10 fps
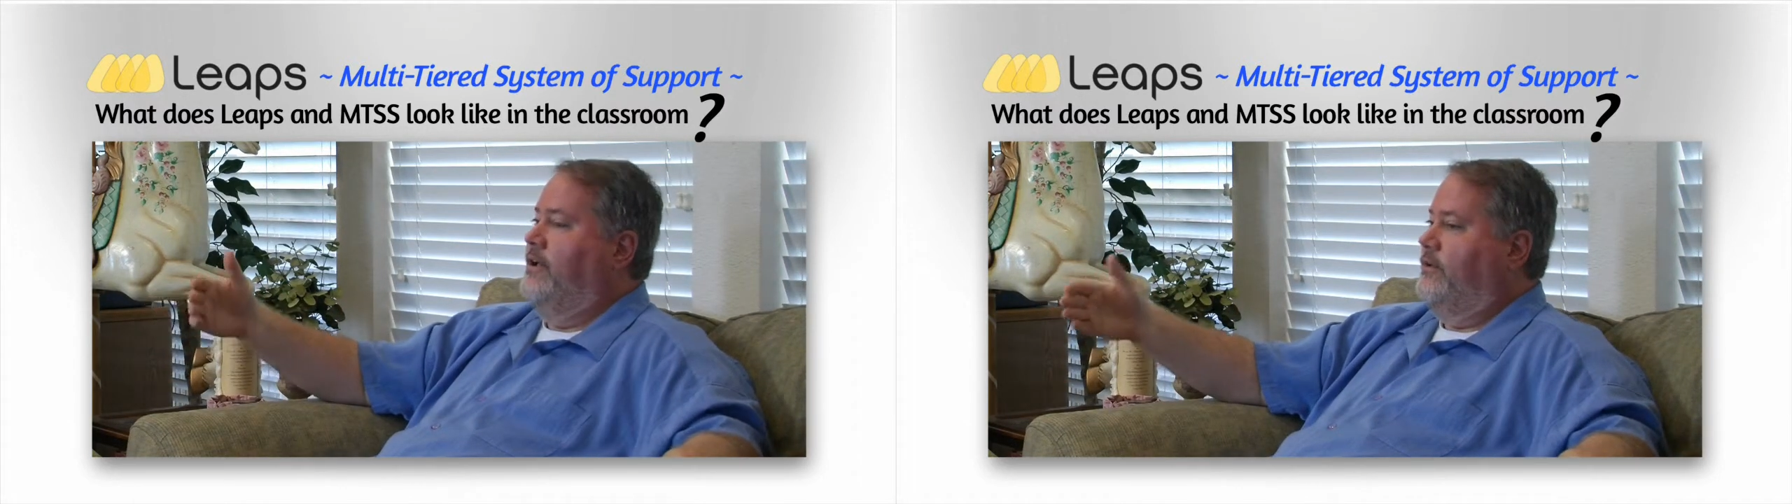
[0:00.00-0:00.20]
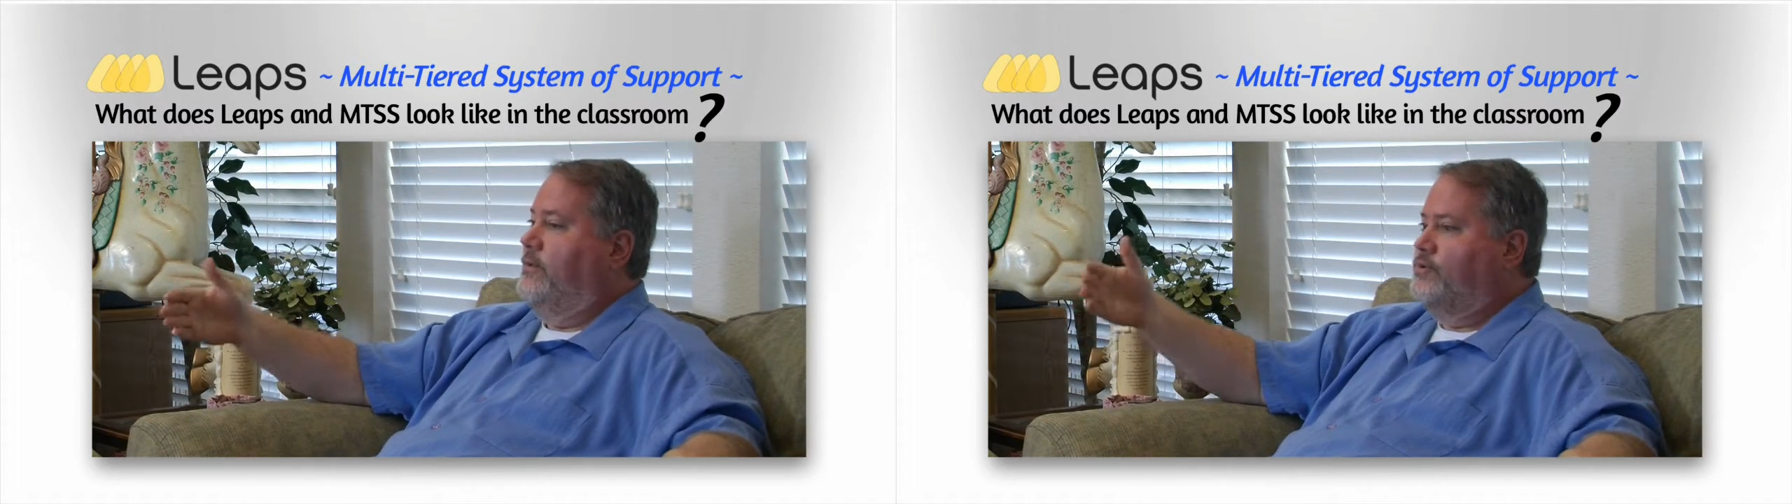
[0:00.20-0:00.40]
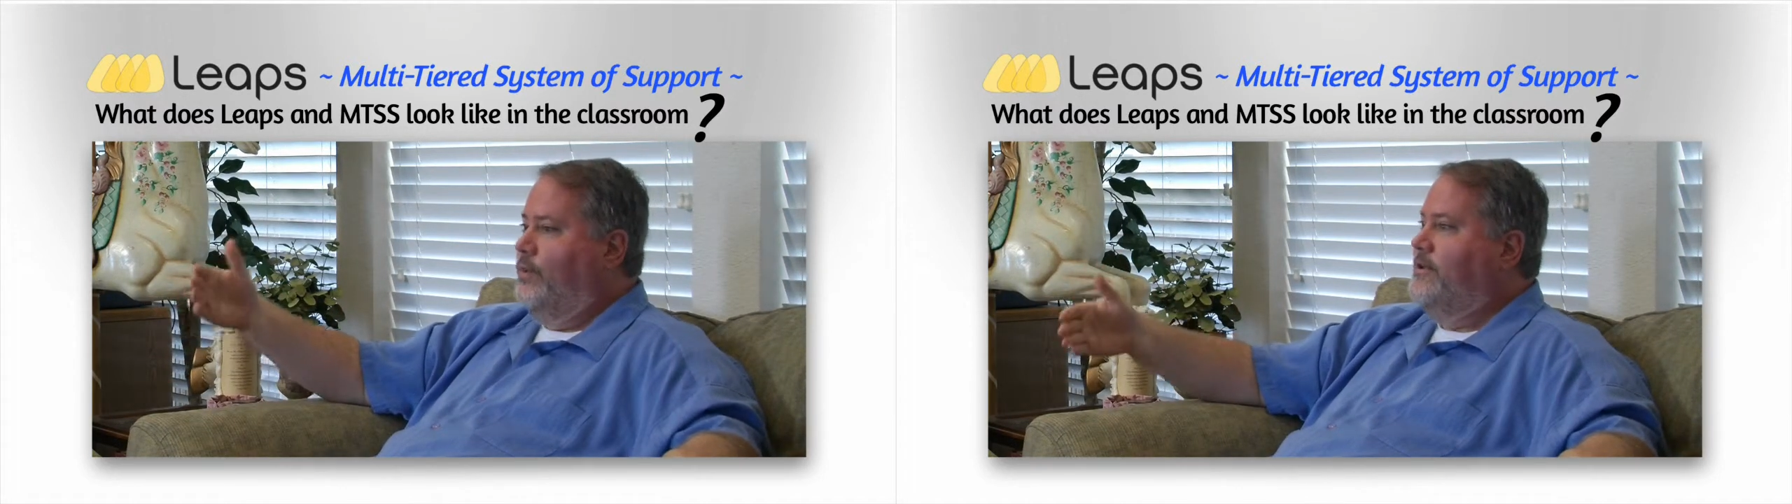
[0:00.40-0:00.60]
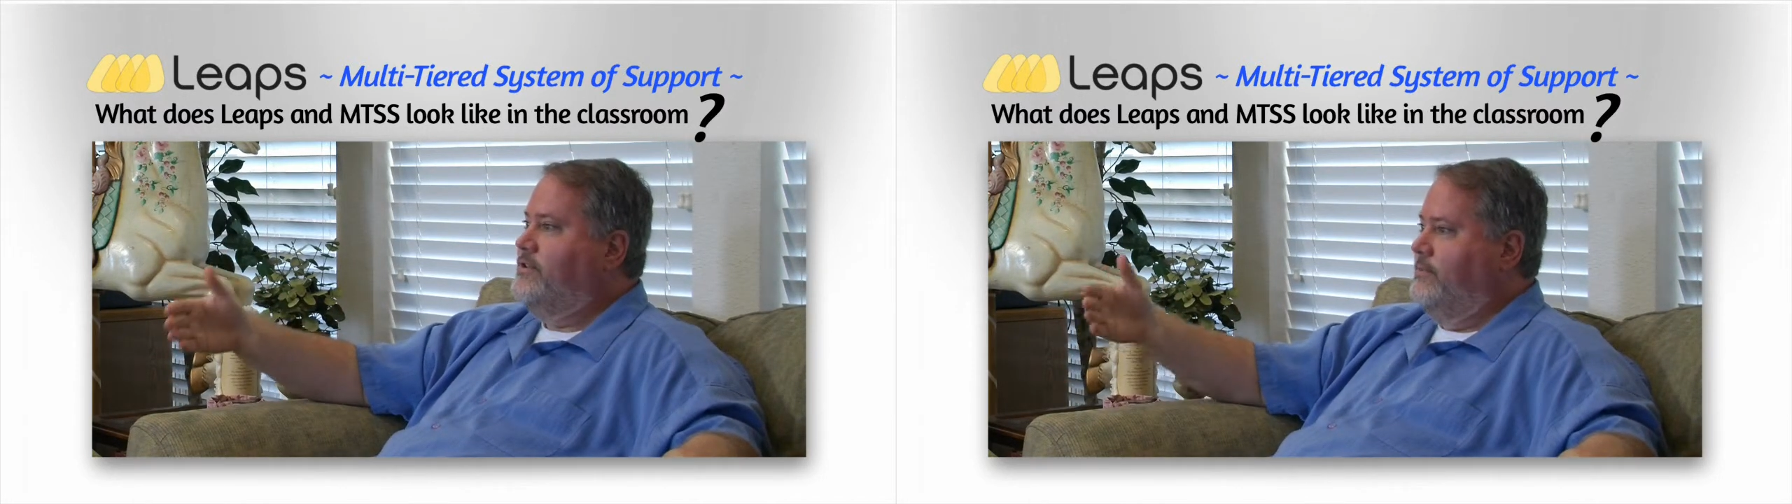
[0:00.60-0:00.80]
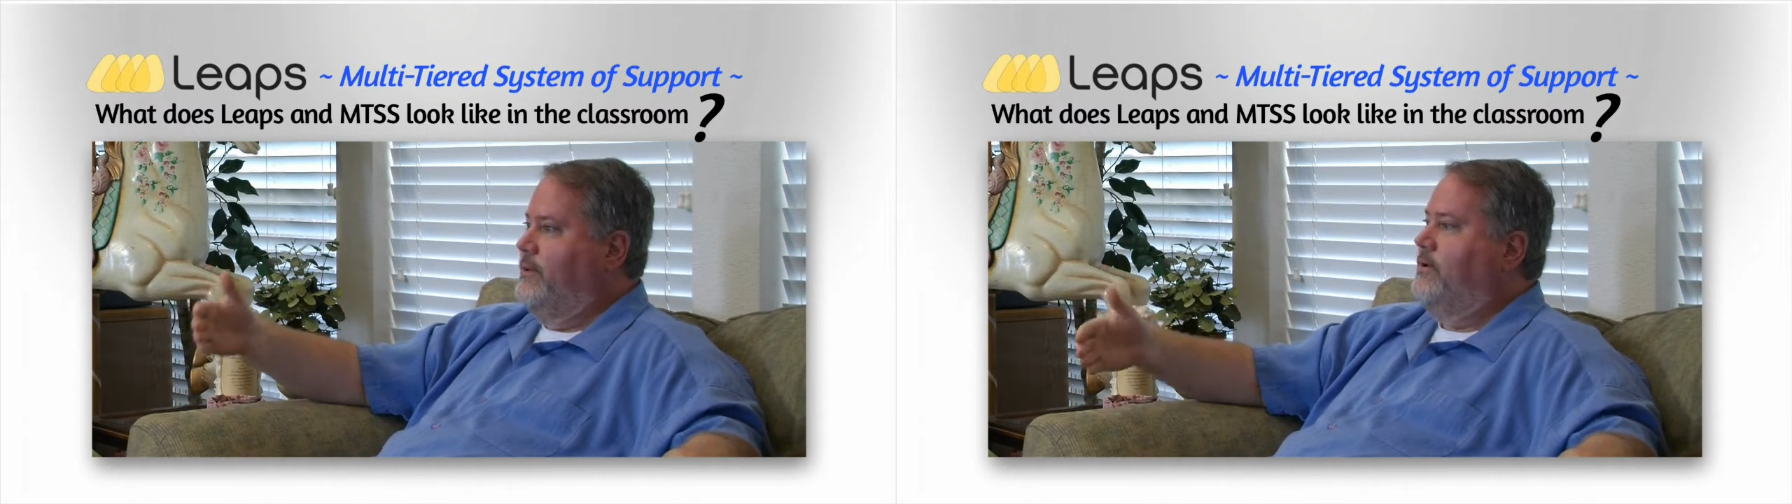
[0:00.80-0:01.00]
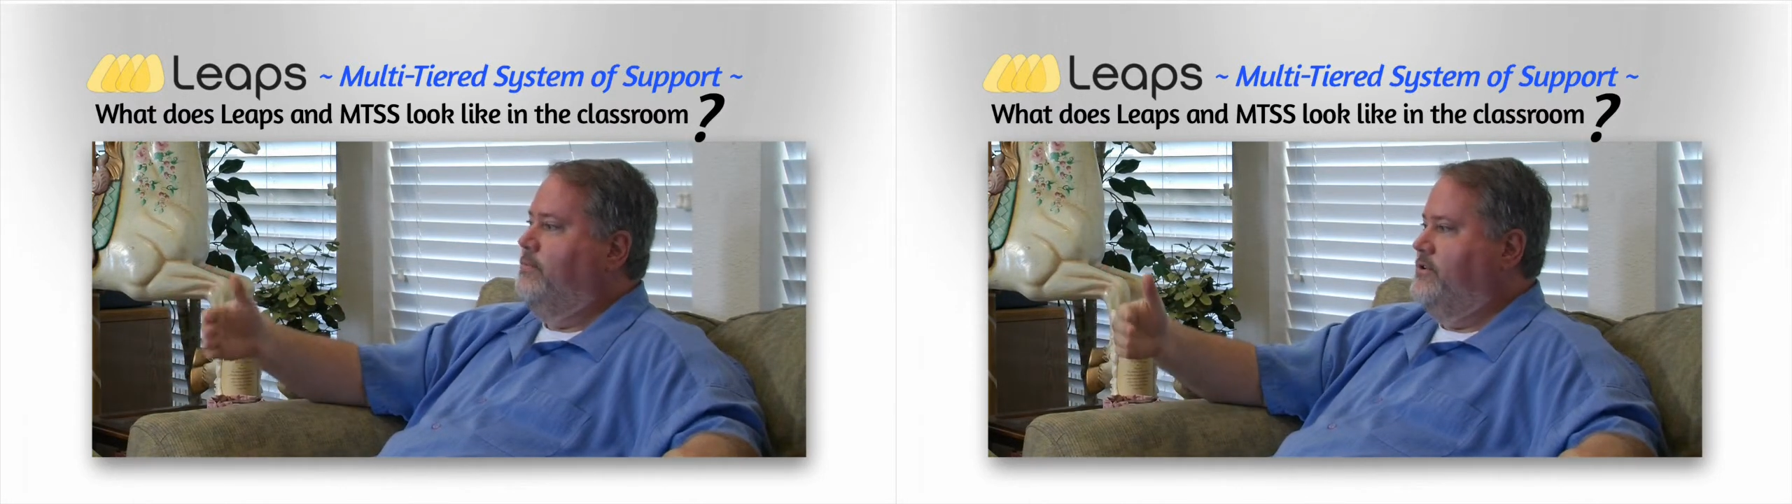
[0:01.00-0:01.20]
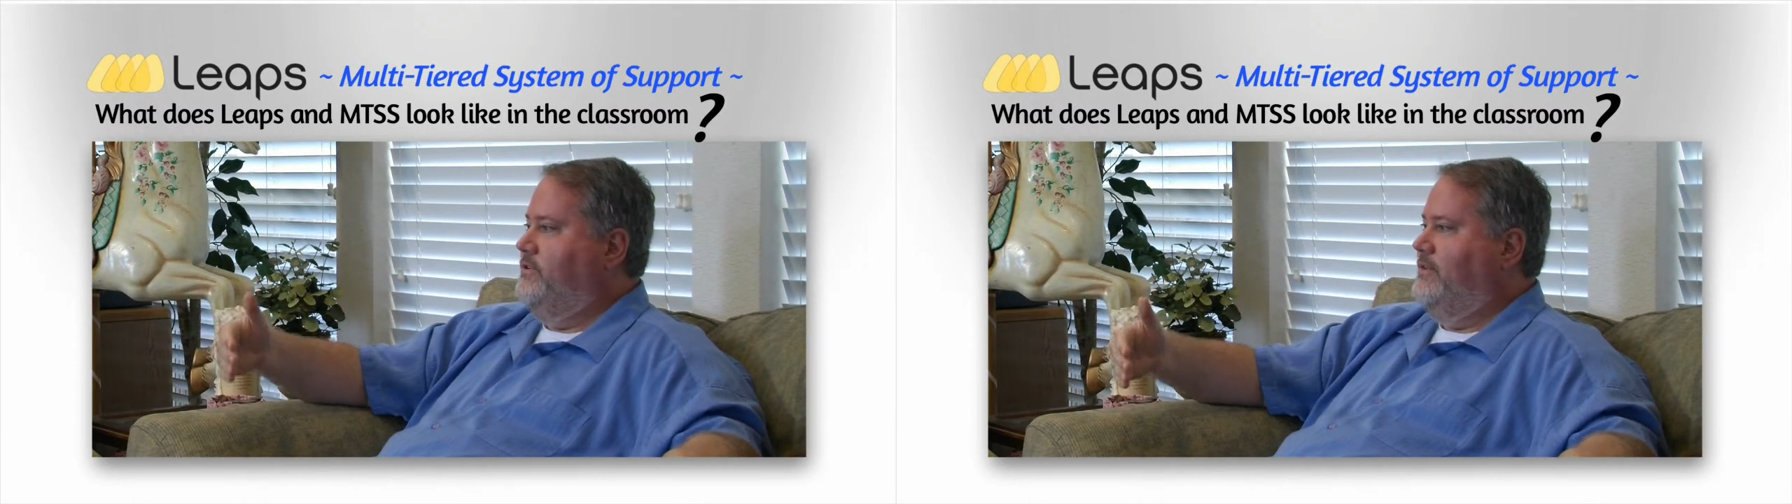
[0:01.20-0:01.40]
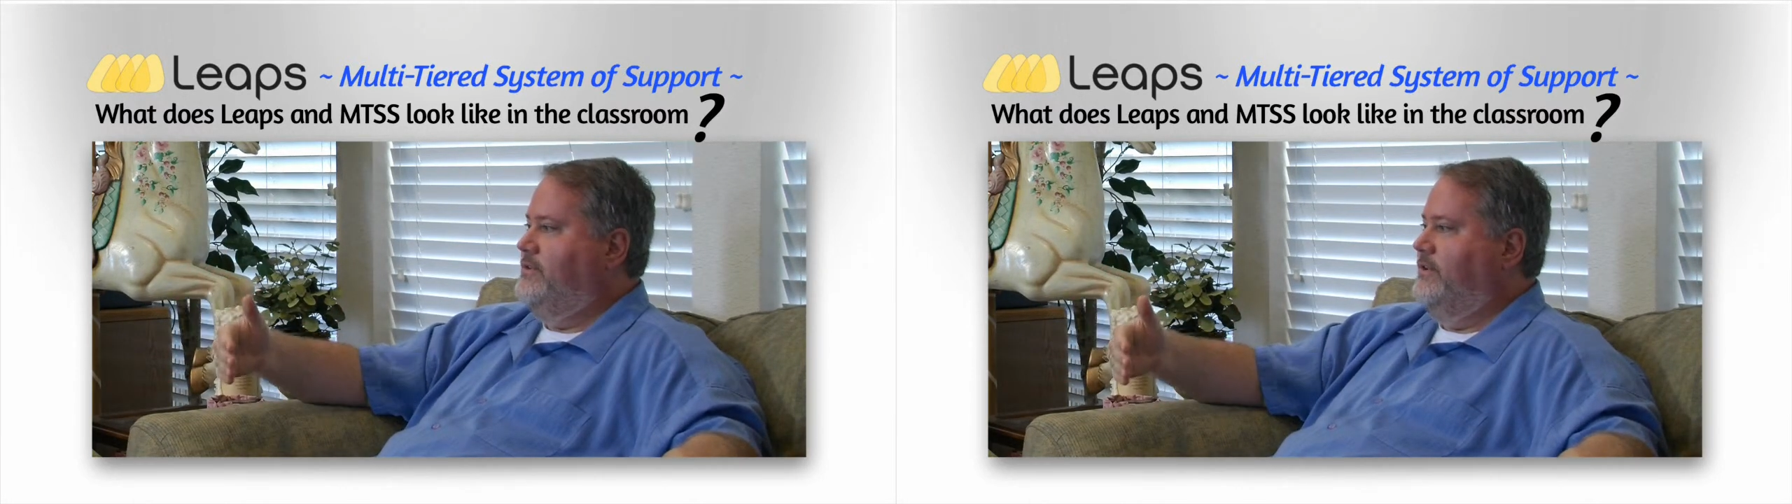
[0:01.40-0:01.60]
In other words, what's the purpose
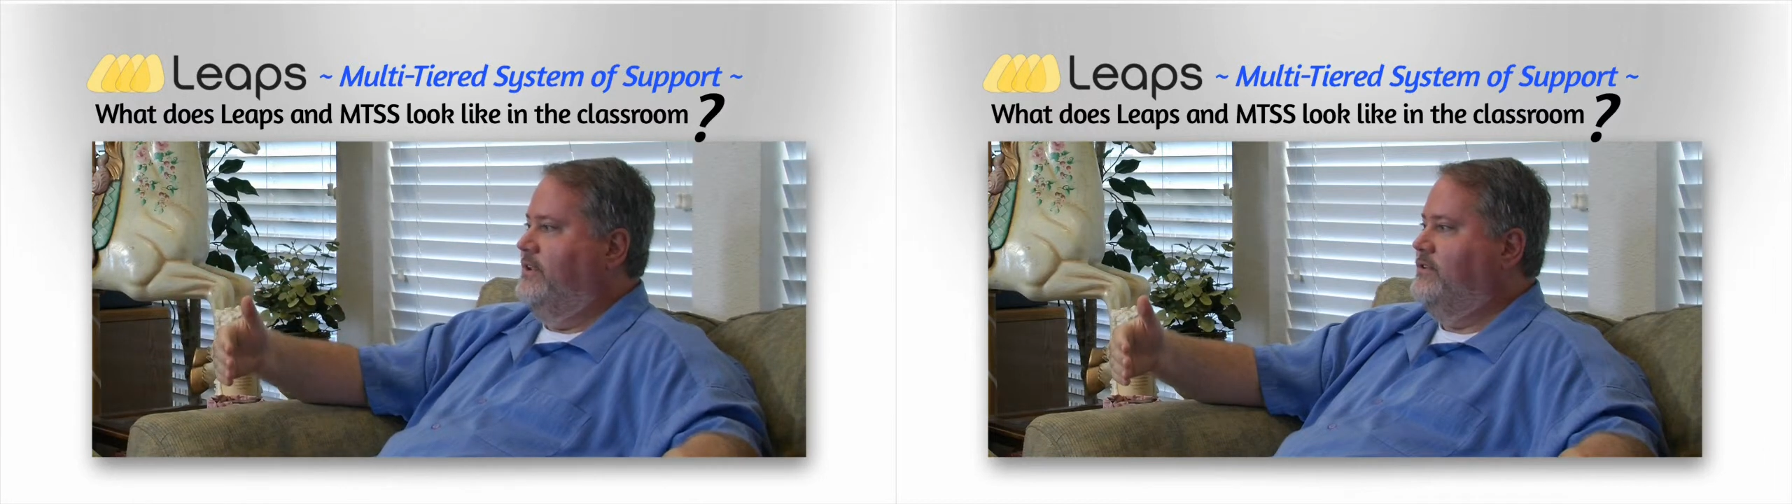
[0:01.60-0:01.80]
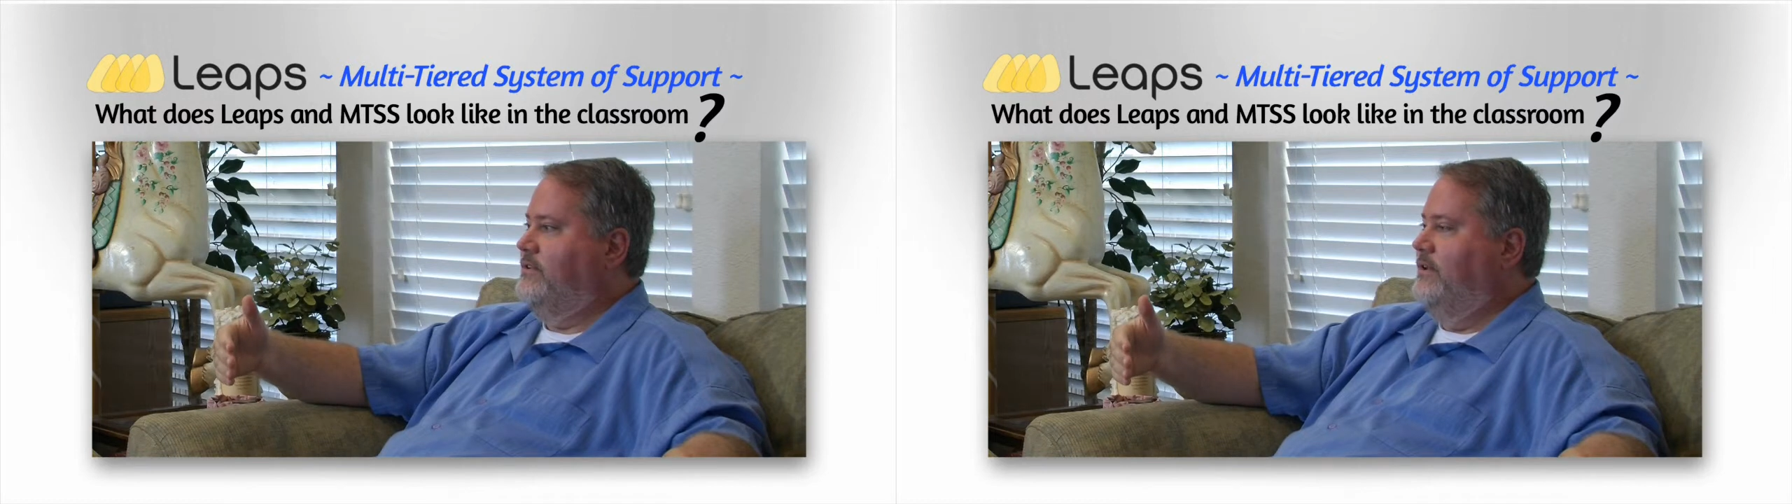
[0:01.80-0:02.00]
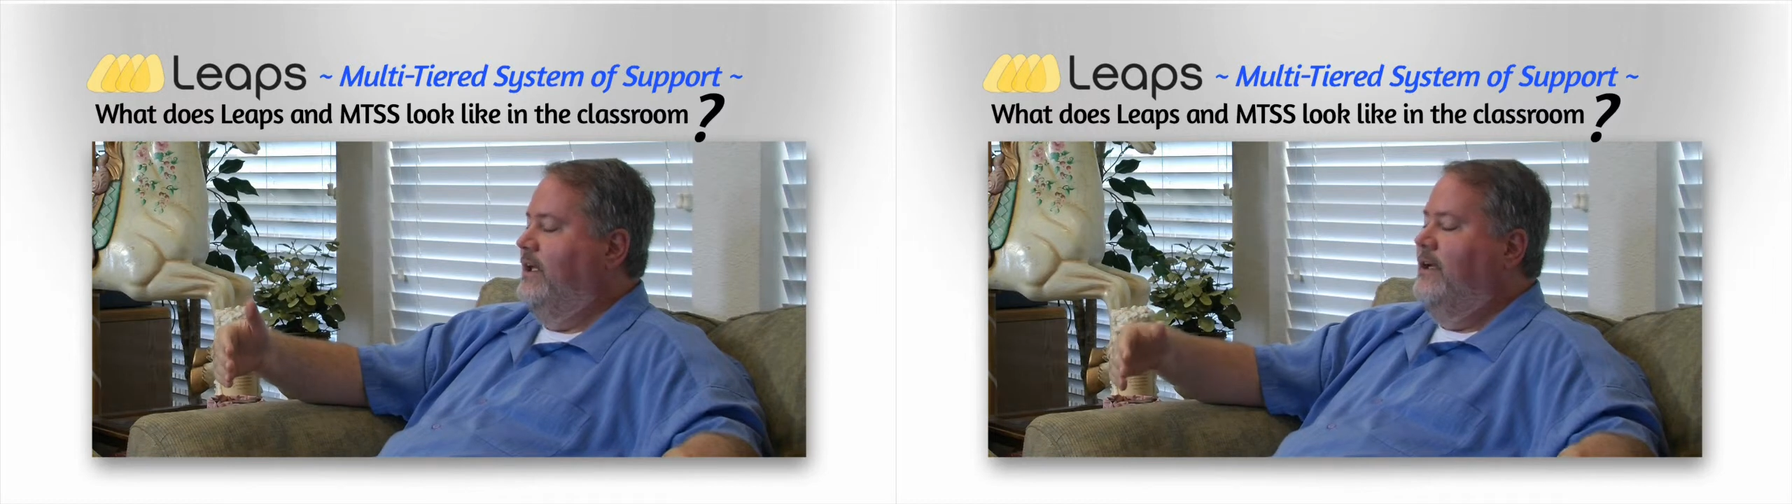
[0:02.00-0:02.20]
of this lesson?